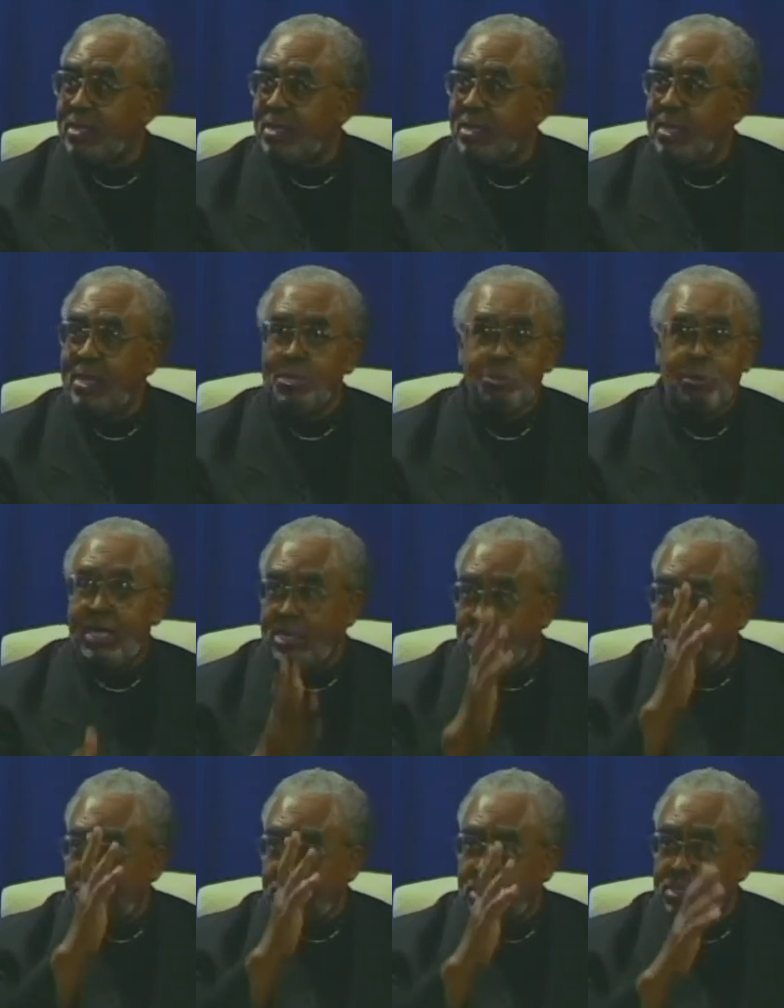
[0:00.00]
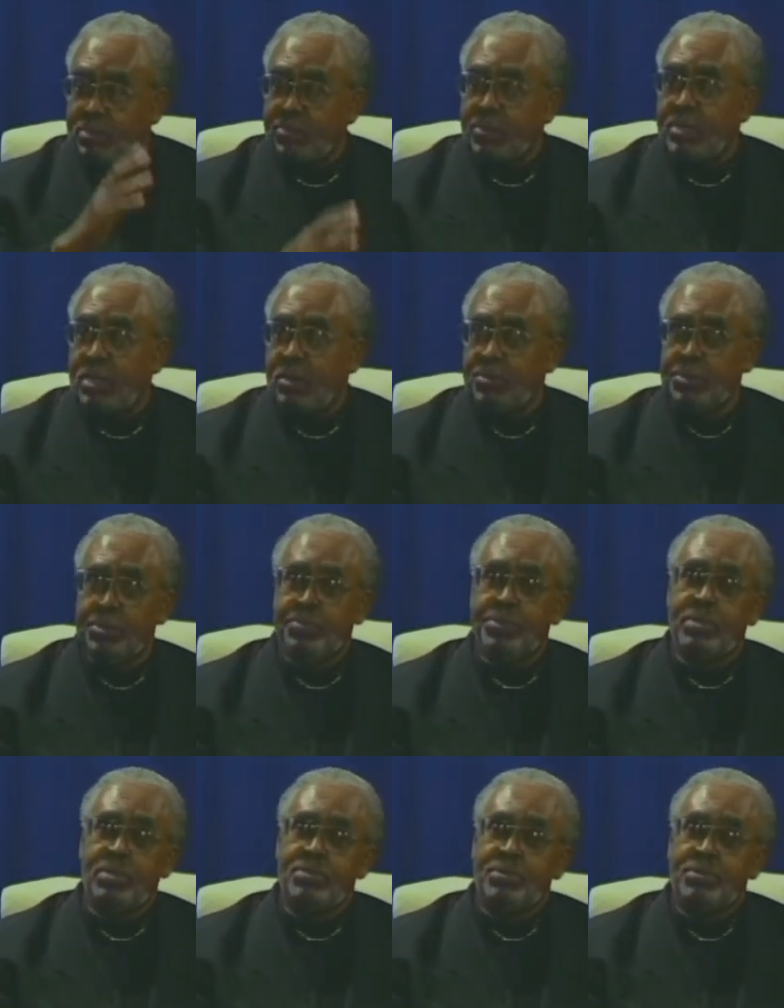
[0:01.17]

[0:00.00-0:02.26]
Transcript: Mm-hmm. So I know it's from the Holy Spirit.